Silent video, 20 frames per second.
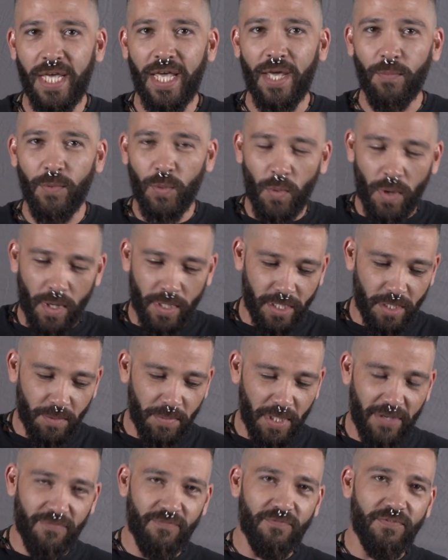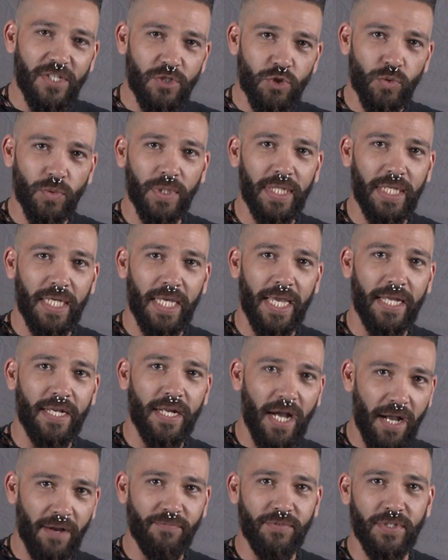and we wanted to be visually and
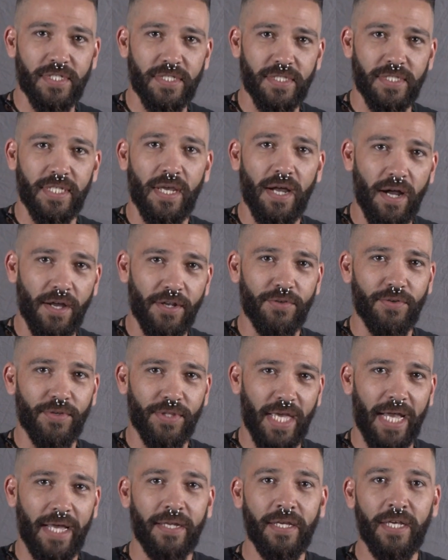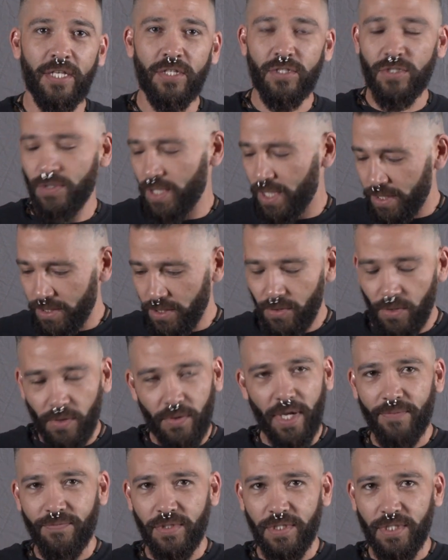obviously under that so that you don't
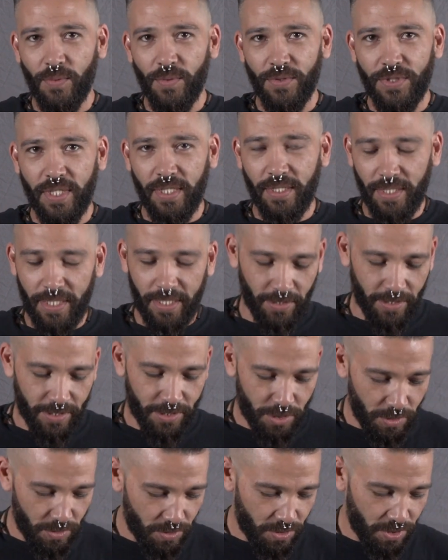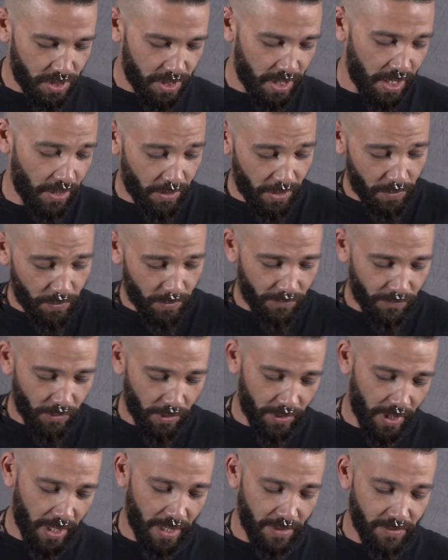have to deal with any legal issues just carrying one of
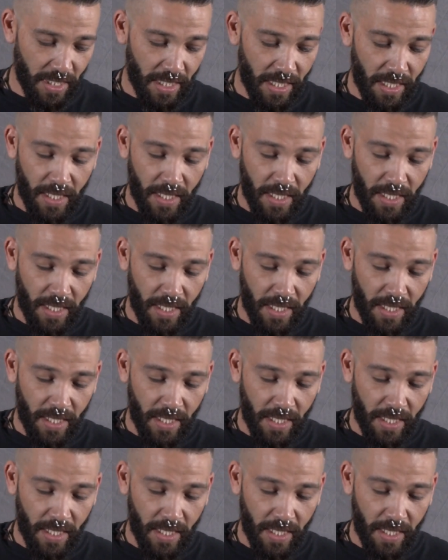our knives.